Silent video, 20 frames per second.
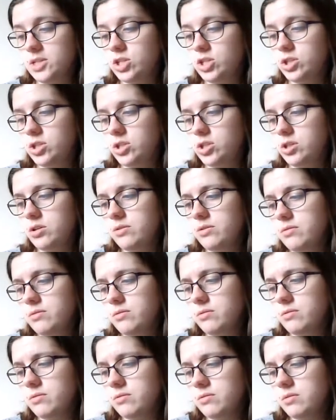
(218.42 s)

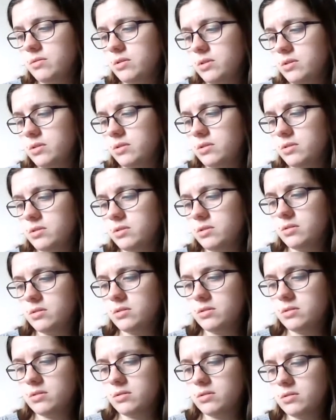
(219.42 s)
June,
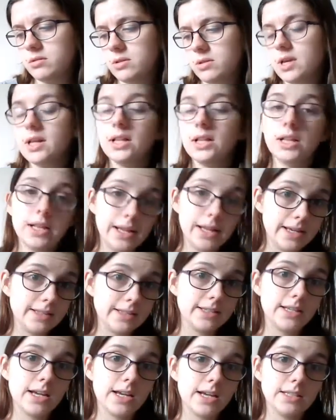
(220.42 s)

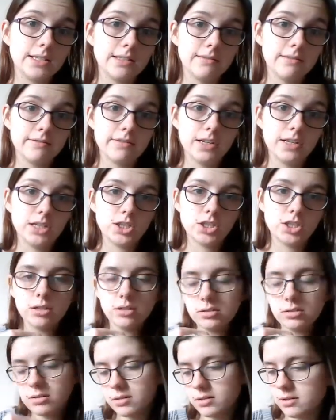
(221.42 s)
lazy daisies and French
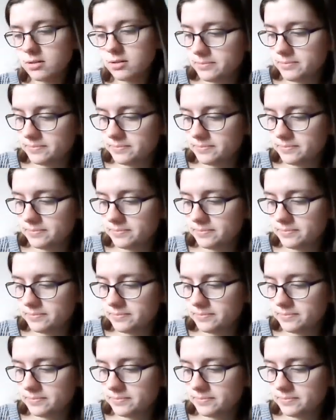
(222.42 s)
knots.